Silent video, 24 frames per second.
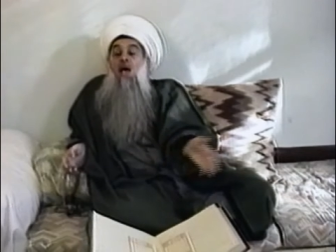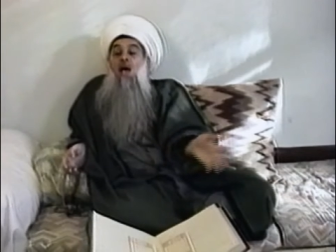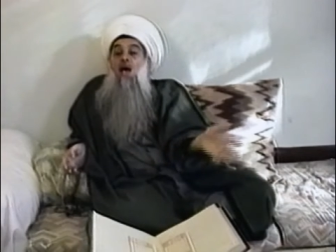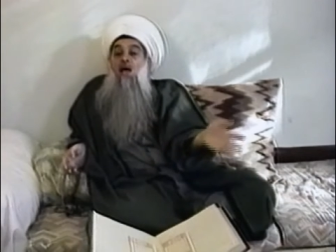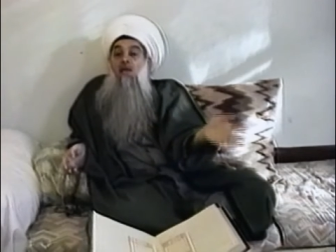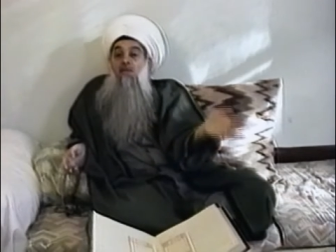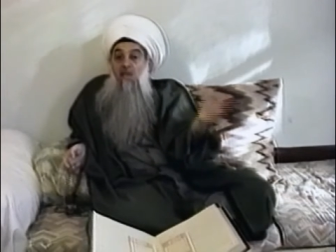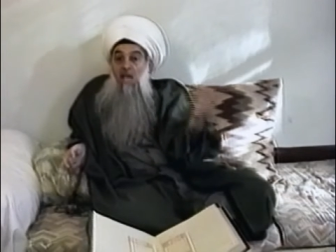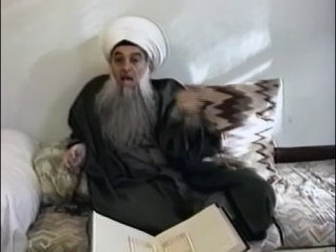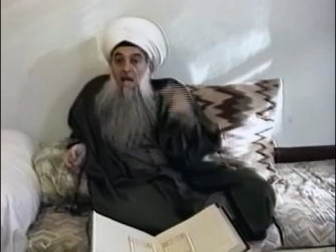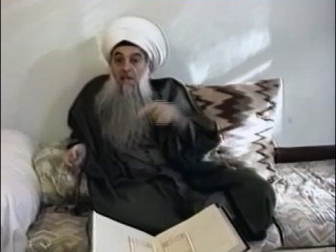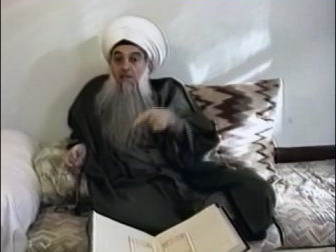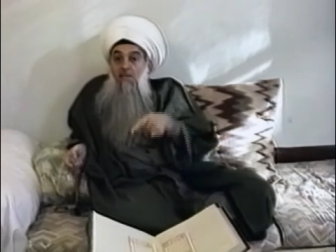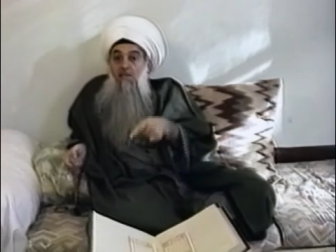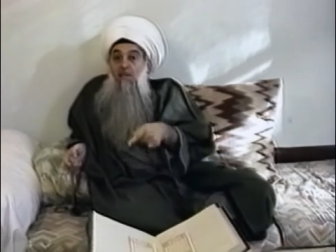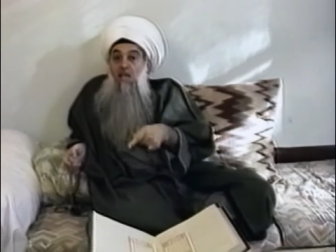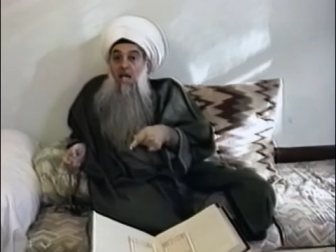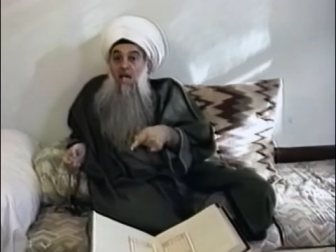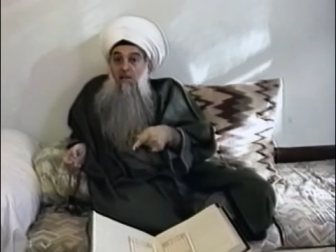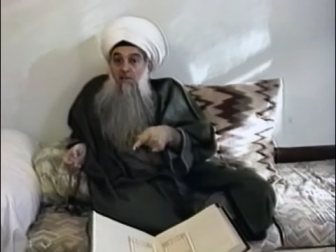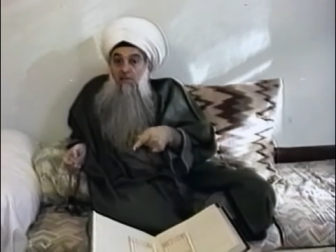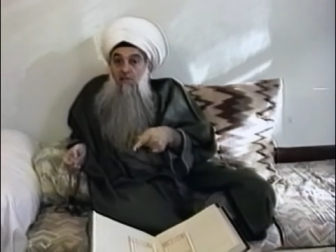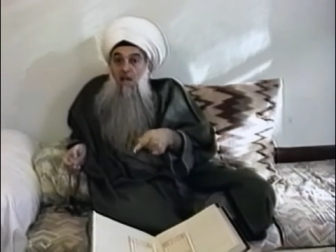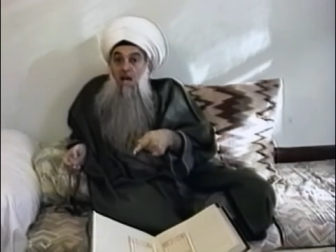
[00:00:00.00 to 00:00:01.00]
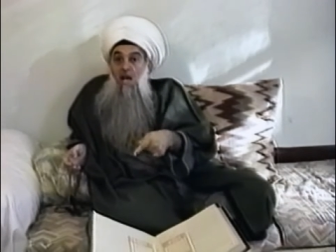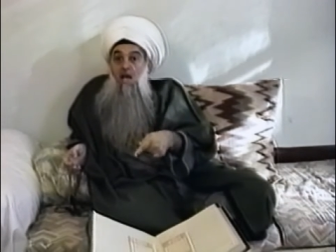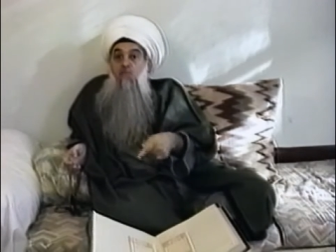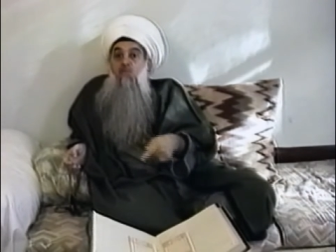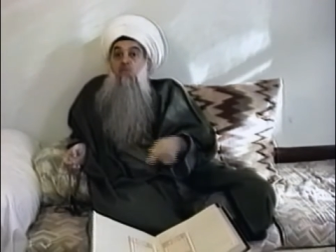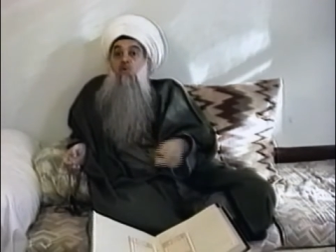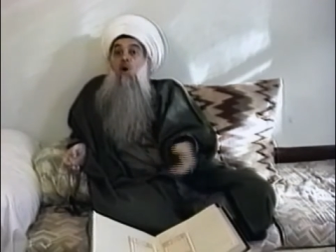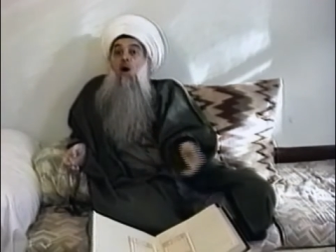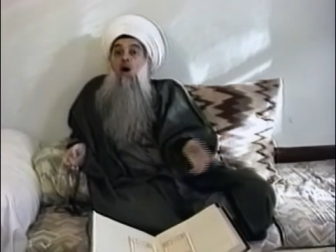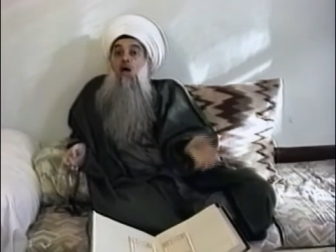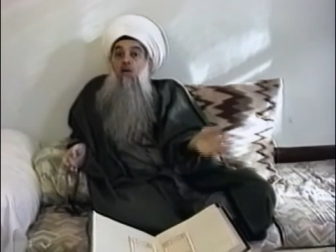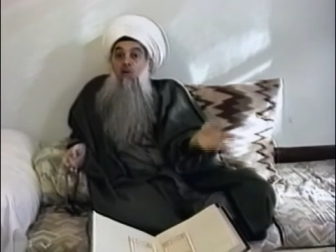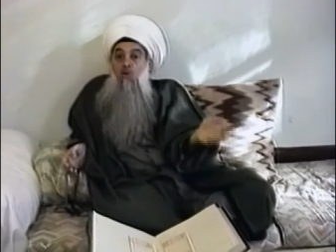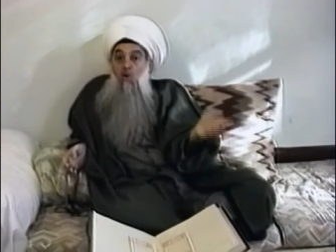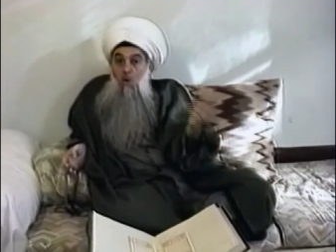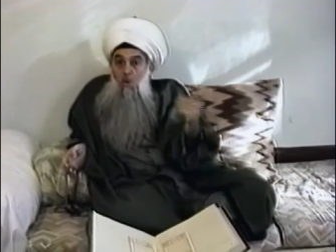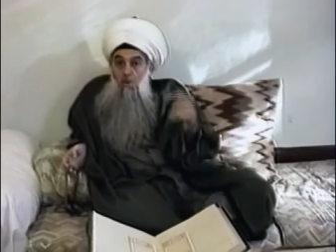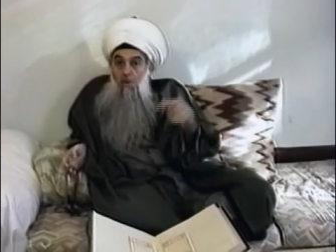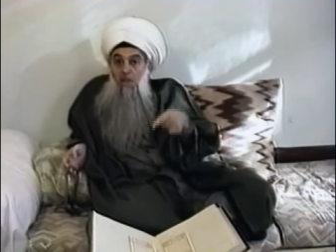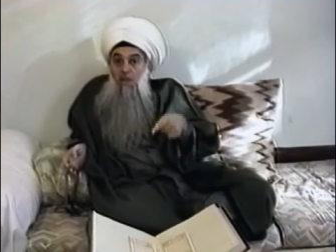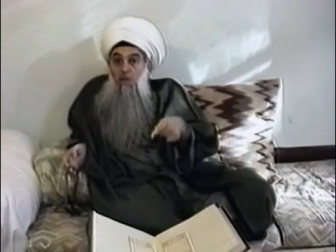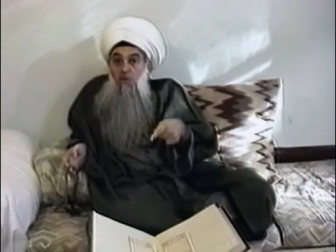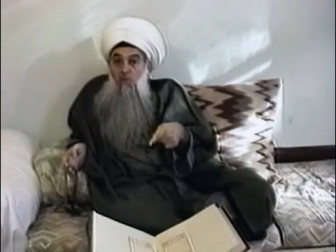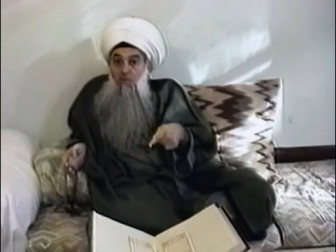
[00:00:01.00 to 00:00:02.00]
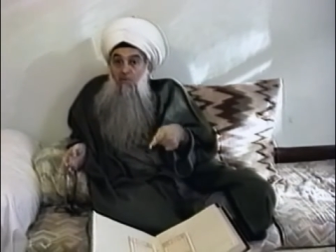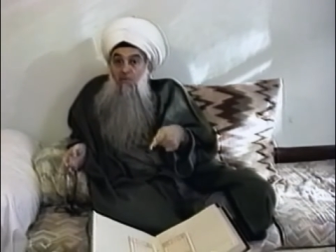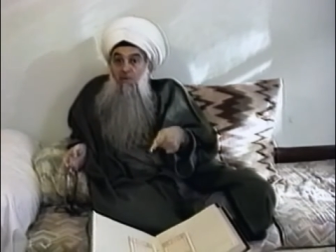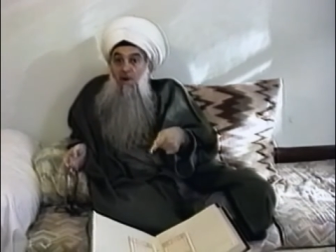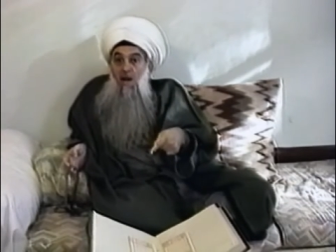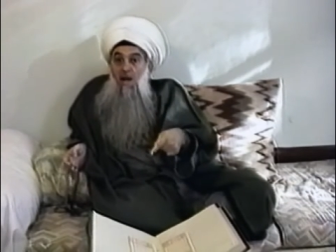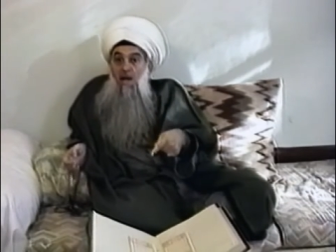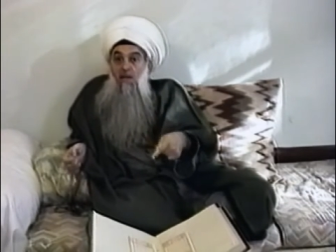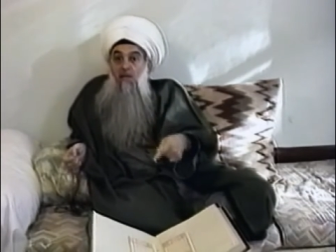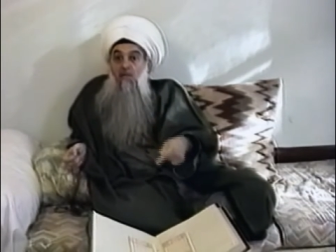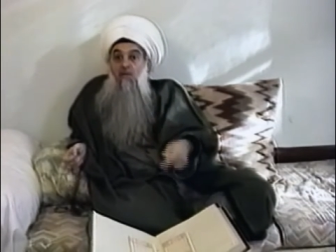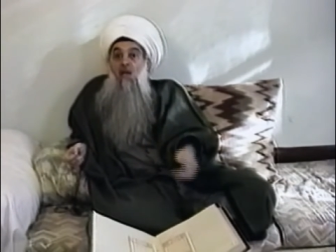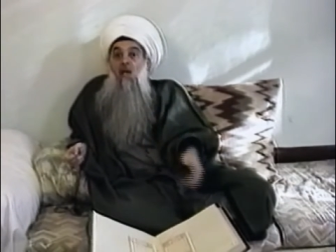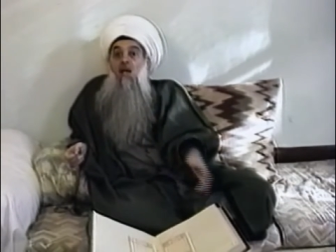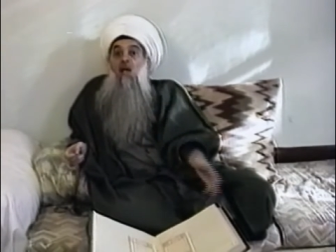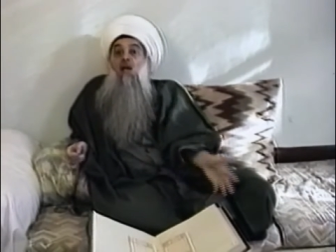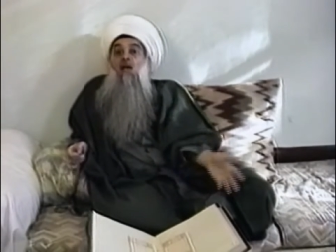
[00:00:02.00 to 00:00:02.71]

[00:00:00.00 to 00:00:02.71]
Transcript: and at that time you are going to find